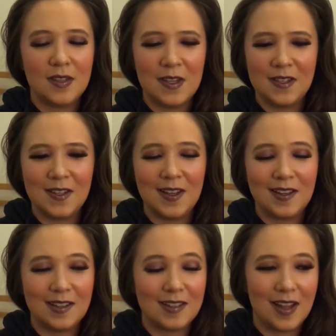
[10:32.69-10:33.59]

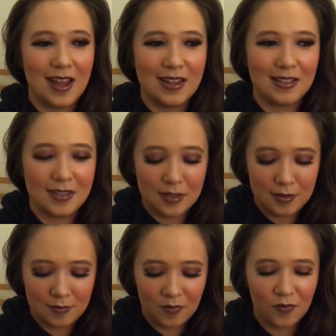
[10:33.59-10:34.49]
decent size
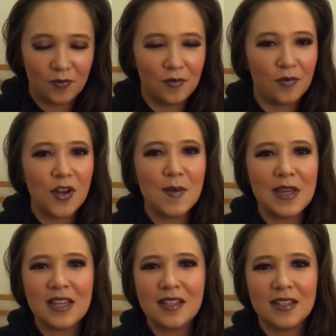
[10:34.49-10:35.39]

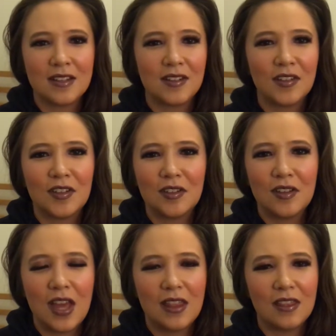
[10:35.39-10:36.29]
freebies and
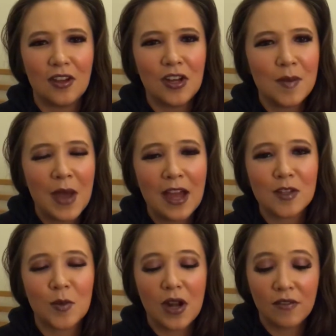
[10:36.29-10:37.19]
in the goodie
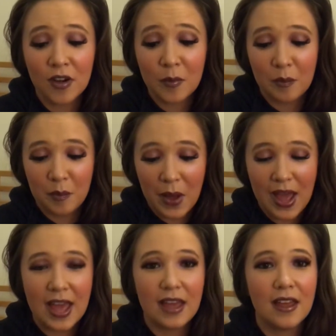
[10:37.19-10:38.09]
bags, whatever,
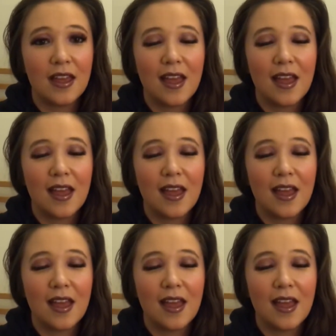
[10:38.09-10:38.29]
but